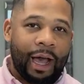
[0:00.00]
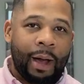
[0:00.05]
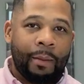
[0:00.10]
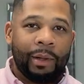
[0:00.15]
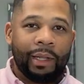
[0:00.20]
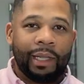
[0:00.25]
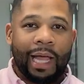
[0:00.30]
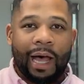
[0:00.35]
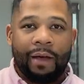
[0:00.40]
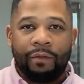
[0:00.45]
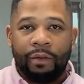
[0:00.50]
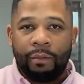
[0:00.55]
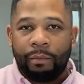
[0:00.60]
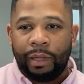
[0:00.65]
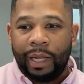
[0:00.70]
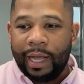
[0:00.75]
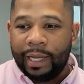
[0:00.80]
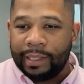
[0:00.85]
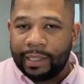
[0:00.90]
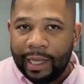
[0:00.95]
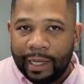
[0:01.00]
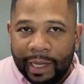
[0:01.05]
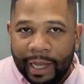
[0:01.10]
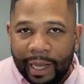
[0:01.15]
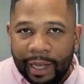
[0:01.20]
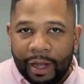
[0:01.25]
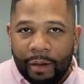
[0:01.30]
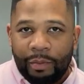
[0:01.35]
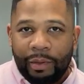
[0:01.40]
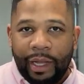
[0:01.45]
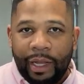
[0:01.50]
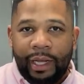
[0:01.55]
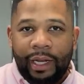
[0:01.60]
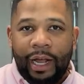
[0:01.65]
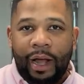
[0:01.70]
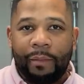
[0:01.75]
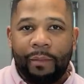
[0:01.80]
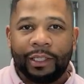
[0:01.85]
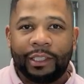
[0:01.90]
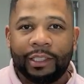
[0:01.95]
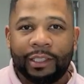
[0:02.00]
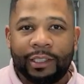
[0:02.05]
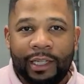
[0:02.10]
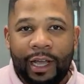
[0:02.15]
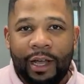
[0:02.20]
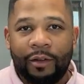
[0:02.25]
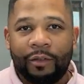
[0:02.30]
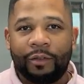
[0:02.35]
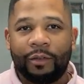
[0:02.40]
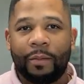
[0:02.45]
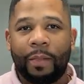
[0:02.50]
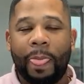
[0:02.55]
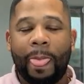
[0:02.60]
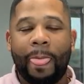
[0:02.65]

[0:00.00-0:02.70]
I'm alive and blessed. I can't complain. How about yourself?